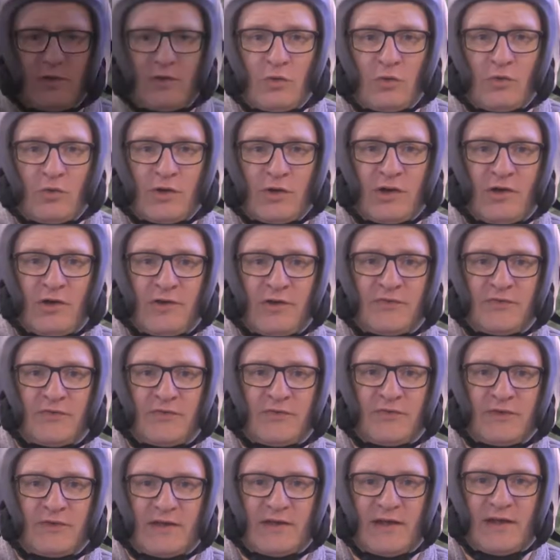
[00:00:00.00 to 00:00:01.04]

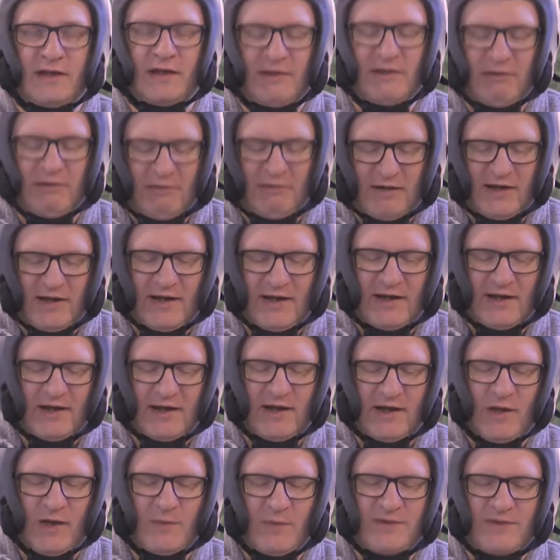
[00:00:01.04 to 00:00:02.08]
organised
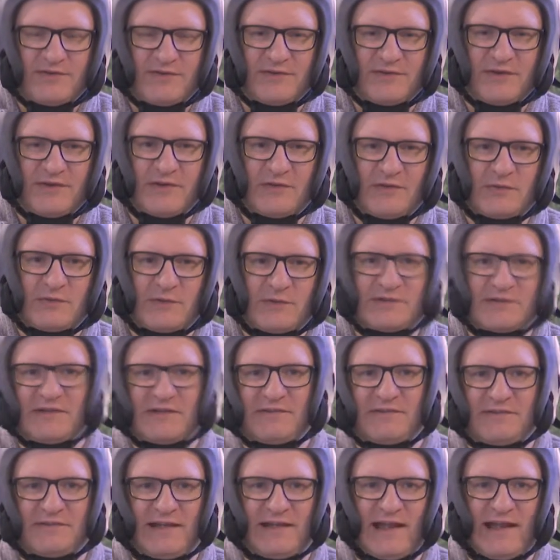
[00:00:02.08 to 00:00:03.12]
coincidence, which
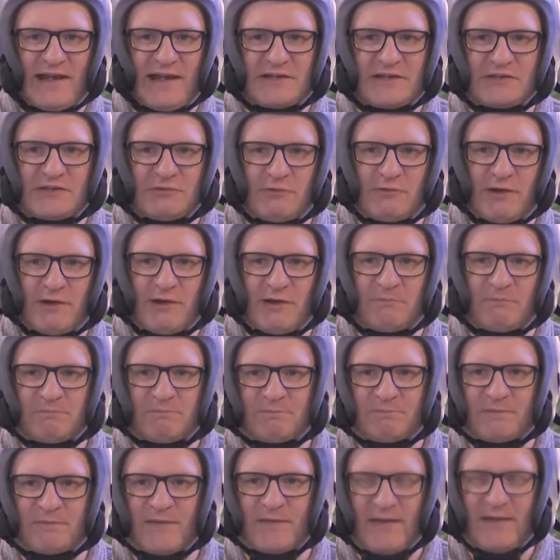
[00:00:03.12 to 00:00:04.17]
is the lectionary,
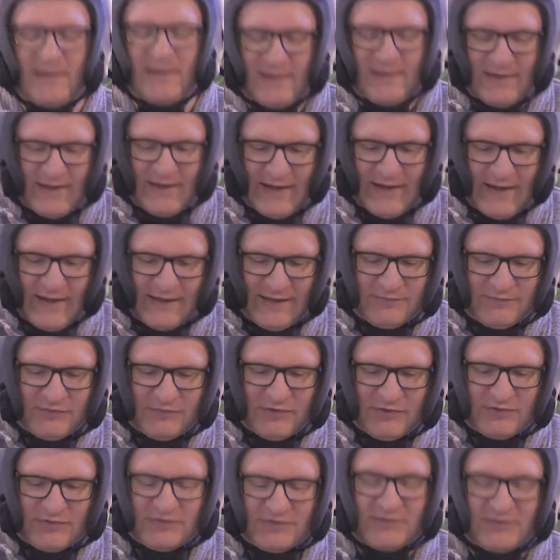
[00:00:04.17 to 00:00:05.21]
and
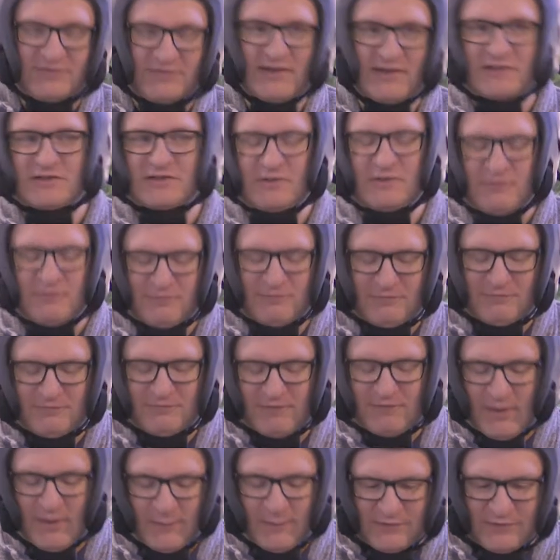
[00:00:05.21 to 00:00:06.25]
a succession of
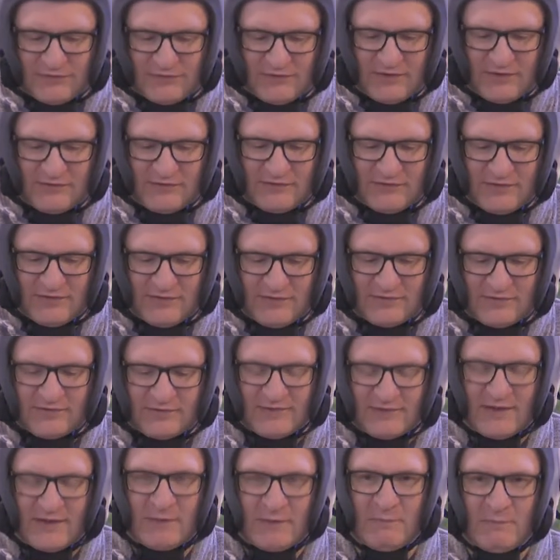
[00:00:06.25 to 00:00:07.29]
coincidences
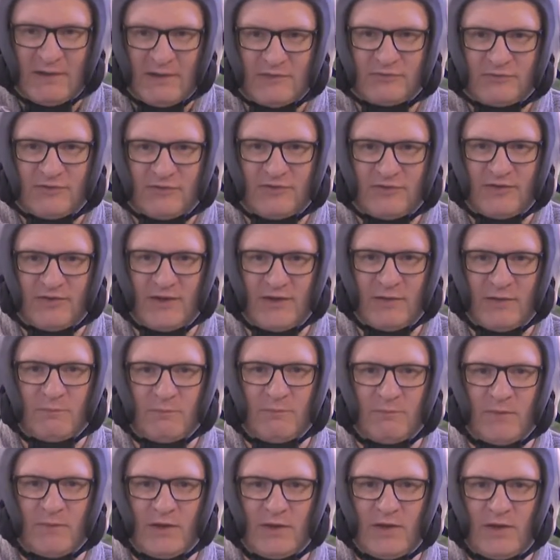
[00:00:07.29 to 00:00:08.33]
in a ministry team,
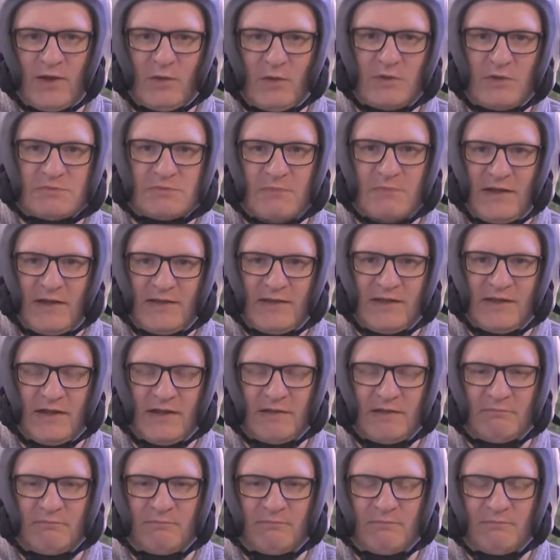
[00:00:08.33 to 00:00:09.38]
which meant
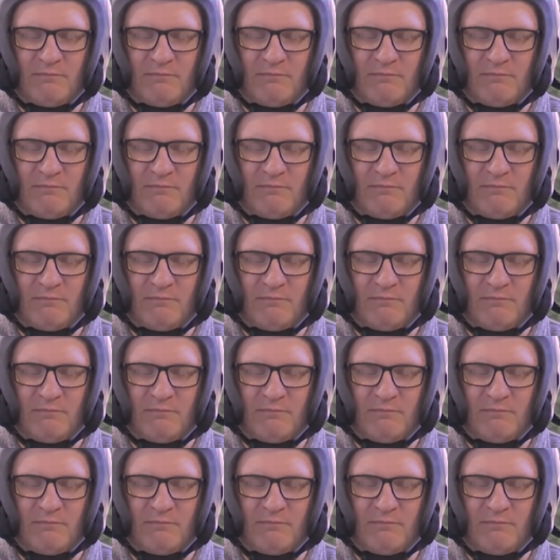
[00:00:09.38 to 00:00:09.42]
that